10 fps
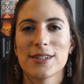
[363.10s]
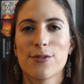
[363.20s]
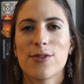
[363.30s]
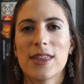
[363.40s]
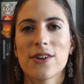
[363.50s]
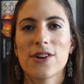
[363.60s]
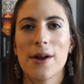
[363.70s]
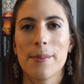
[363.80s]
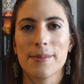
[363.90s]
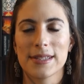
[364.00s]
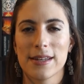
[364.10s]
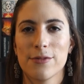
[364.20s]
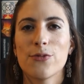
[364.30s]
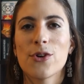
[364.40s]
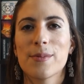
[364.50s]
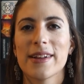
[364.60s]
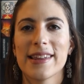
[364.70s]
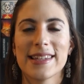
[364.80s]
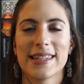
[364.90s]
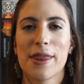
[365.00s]
of theorems and
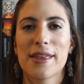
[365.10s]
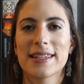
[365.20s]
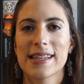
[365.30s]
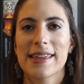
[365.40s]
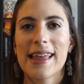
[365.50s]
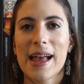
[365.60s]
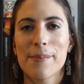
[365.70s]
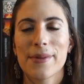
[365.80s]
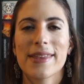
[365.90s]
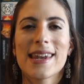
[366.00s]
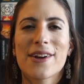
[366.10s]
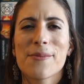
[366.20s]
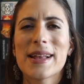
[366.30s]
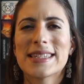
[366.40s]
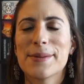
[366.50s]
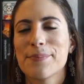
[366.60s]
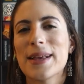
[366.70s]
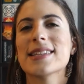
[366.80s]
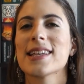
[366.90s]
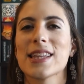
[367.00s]
formulas and things like that, but the necromancy
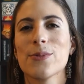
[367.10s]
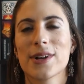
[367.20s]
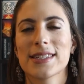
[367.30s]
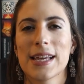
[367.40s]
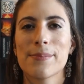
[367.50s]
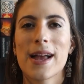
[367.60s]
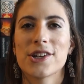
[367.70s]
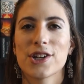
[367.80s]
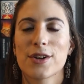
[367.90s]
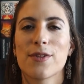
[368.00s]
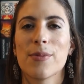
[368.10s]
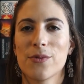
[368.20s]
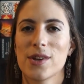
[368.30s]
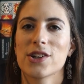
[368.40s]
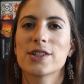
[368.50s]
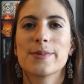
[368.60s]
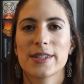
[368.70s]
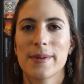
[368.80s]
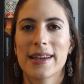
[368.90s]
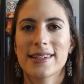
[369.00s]
basically works like magic from the reader's
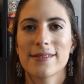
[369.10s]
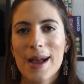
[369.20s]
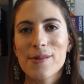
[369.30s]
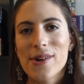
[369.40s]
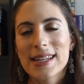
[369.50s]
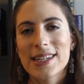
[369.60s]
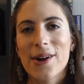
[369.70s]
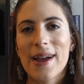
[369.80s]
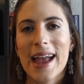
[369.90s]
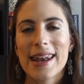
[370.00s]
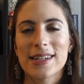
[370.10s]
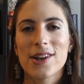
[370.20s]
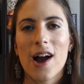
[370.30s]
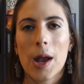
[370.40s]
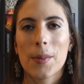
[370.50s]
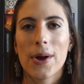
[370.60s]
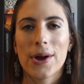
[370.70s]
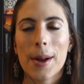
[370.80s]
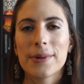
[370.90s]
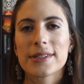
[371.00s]
perspective. I'm going to go ahead and talk about a
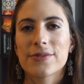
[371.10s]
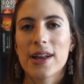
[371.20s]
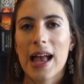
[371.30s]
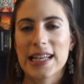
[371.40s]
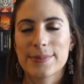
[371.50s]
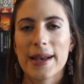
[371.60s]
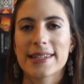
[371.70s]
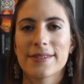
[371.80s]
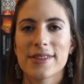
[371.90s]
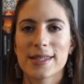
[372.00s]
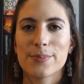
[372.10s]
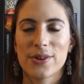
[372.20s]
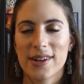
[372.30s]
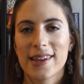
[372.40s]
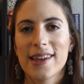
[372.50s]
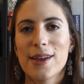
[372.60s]
couple different aspects of this book.